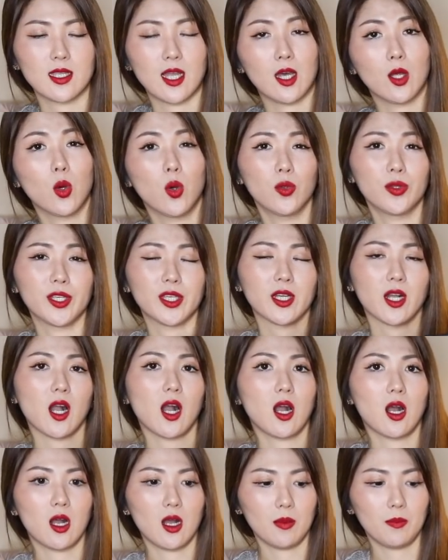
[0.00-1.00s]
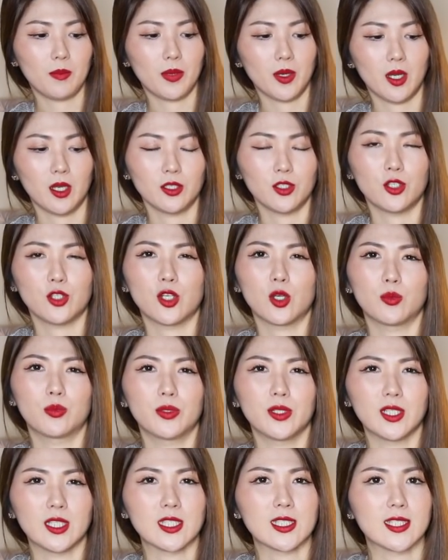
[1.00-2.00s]
not holding up, but you know,
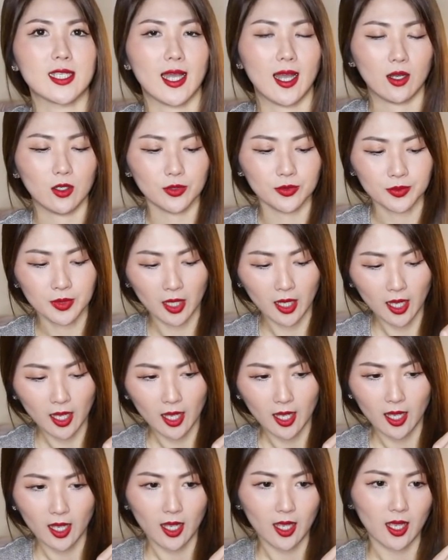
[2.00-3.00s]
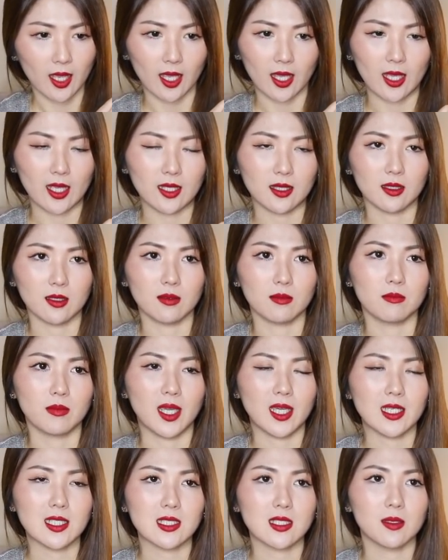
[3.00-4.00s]
putting it down, it
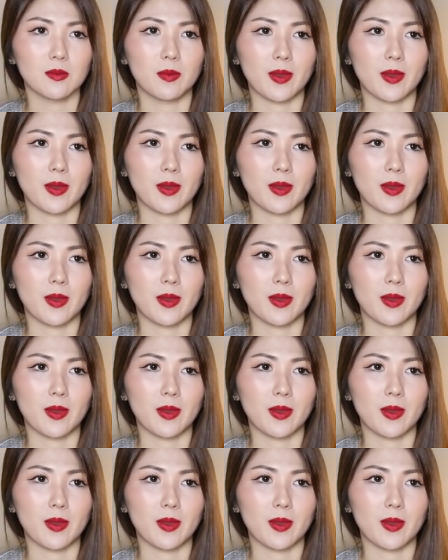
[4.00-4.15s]
makes the